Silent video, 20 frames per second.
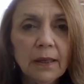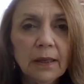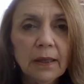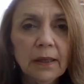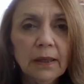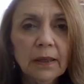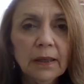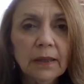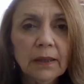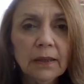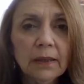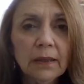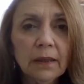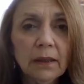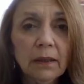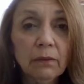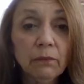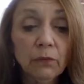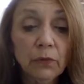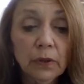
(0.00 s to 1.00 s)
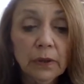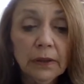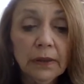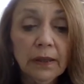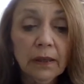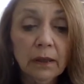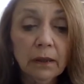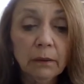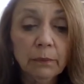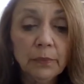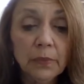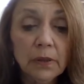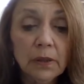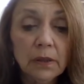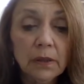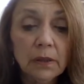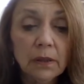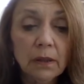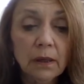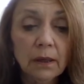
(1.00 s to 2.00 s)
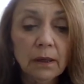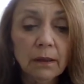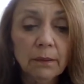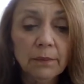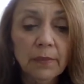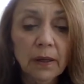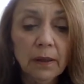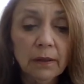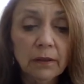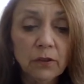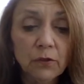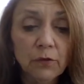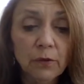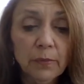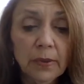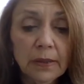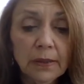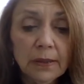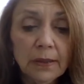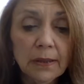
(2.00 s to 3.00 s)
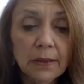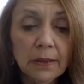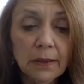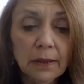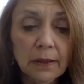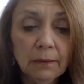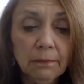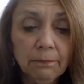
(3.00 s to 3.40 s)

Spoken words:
and it really helped tremendously.